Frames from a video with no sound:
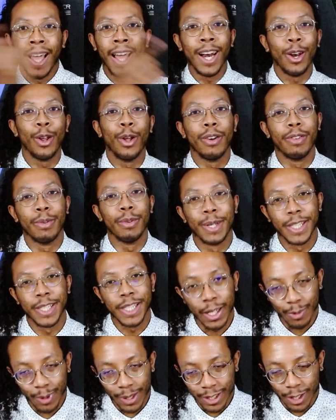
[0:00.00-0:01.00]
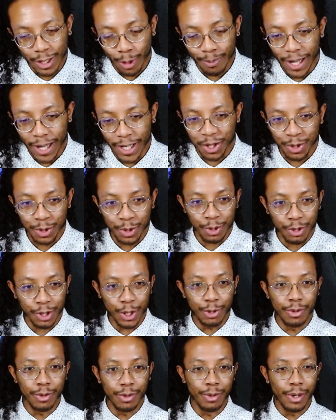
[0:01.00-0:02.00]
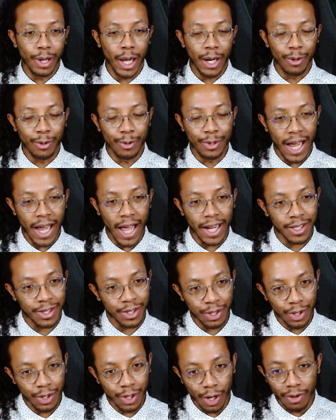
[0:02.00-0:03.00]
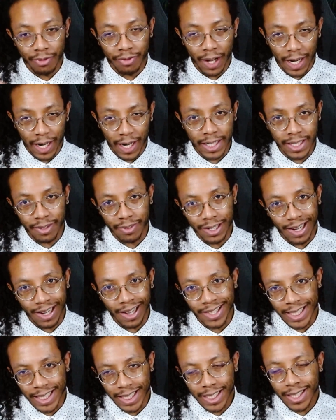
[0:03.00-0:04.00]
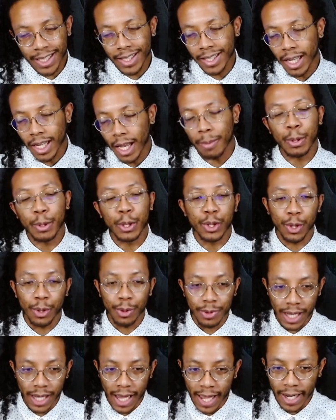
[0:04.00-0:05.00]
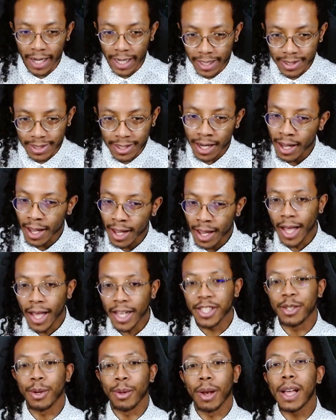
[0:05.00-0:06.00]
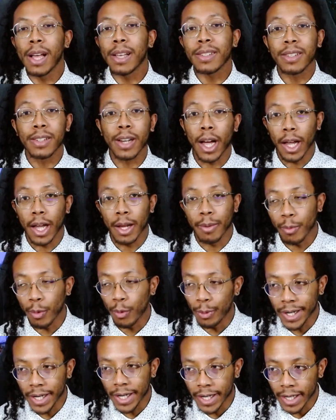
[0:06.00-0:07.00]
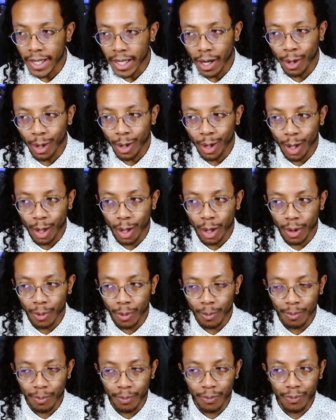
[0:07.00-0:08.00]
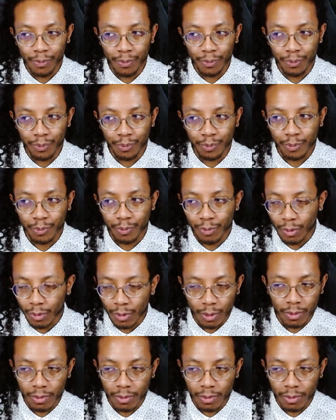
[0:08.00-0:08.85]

Hello everybody and welcome back to a new reaction of Violet Evergarden. This is episode 8. And so last time we learned